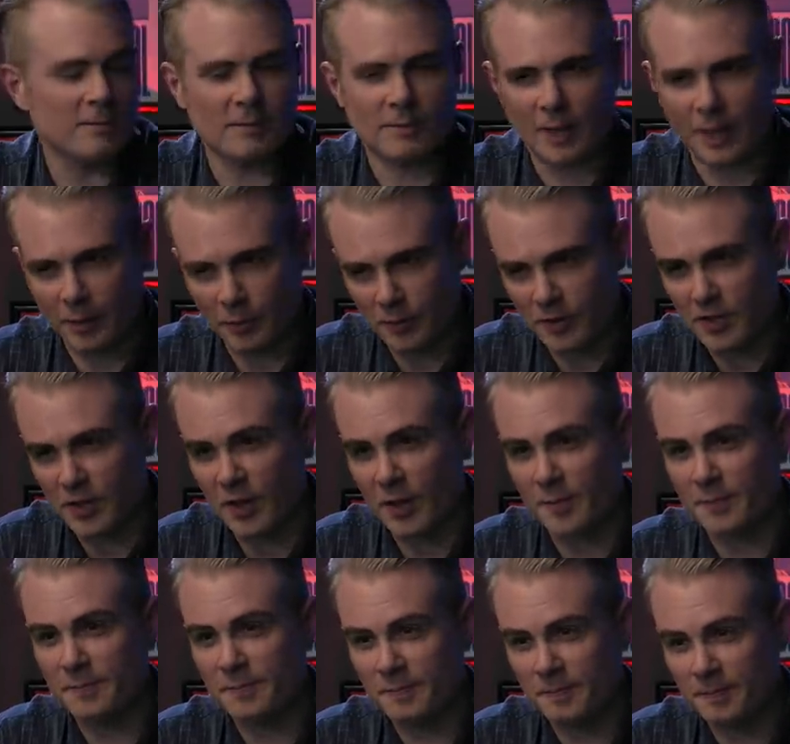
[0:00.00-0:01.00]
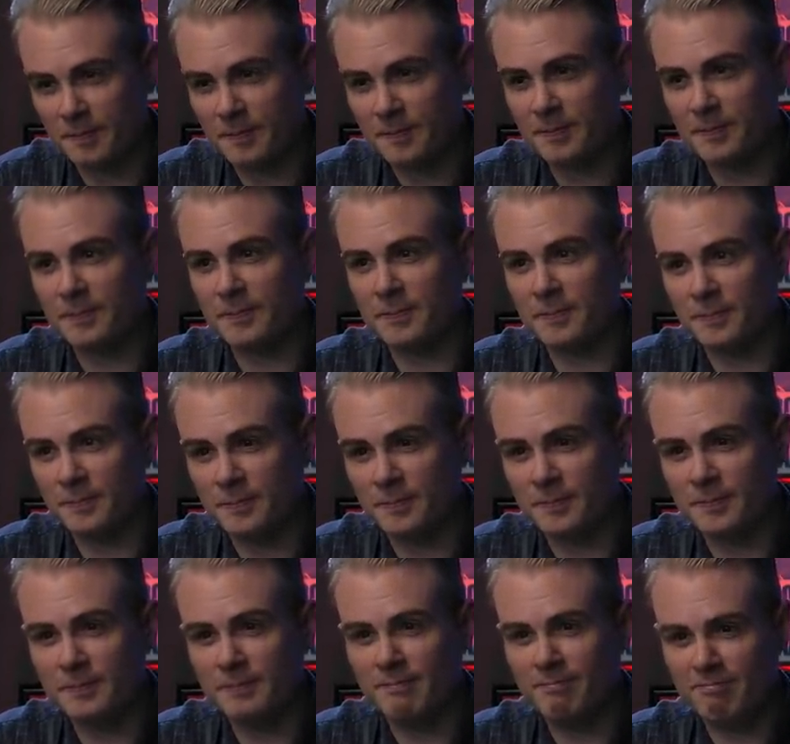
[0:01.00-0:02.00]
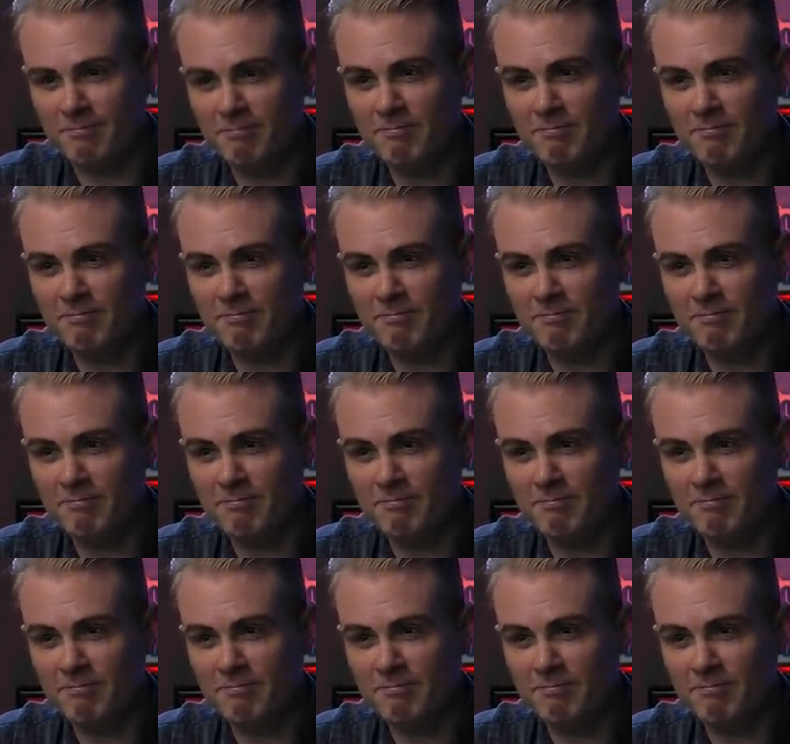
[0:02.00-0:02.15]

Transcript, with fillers: that in a weirdly unleashed way,